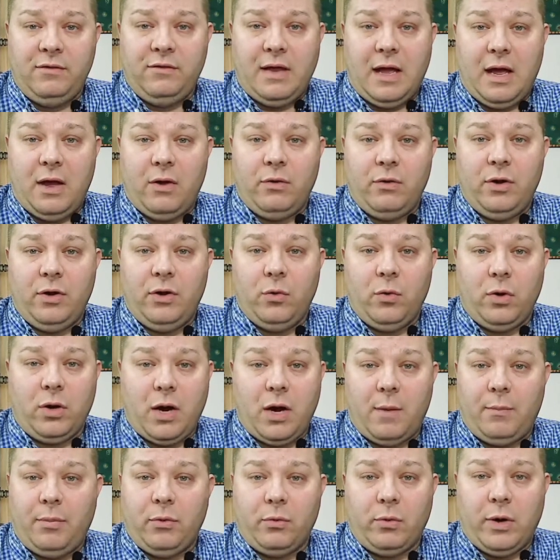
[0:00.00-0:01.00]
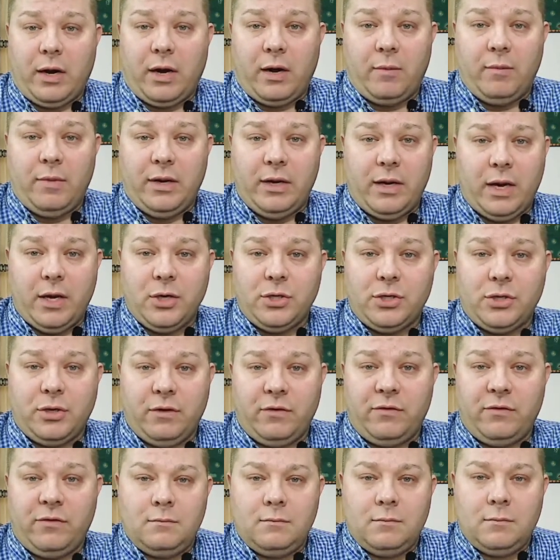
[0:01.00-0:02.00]
down into a couple
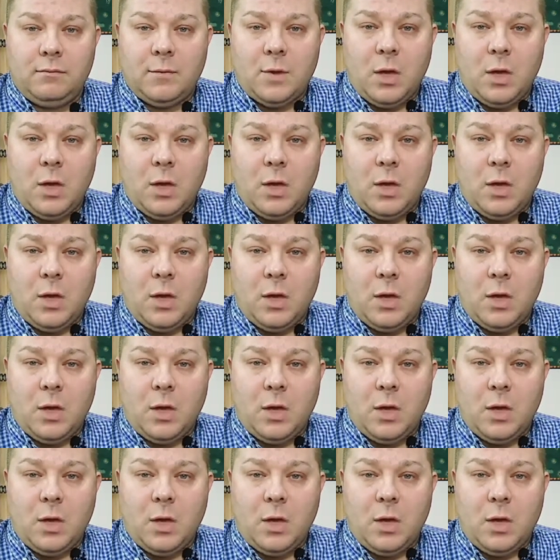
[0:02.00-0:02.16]
recommendations.